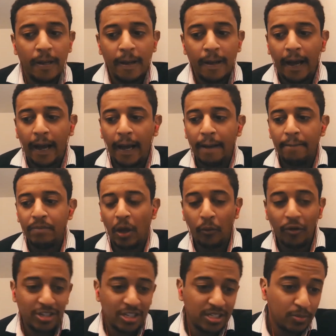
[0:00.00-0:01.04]
And
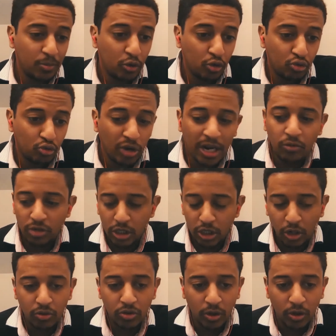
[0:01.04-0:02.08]
we've seen some great
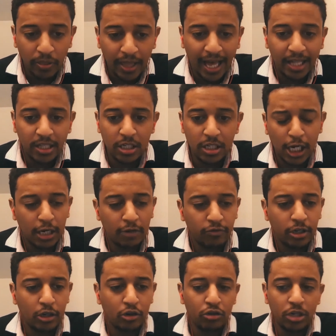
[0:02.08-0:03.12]
results on that to kind of
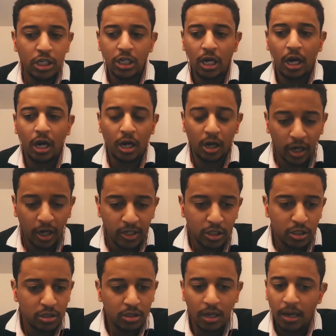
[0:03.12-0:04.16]
increase our
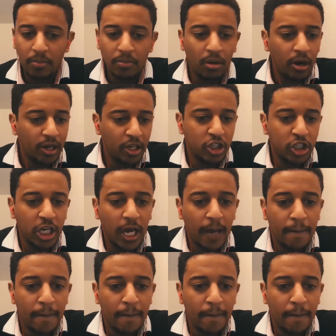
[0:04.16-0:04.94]
clients' market share.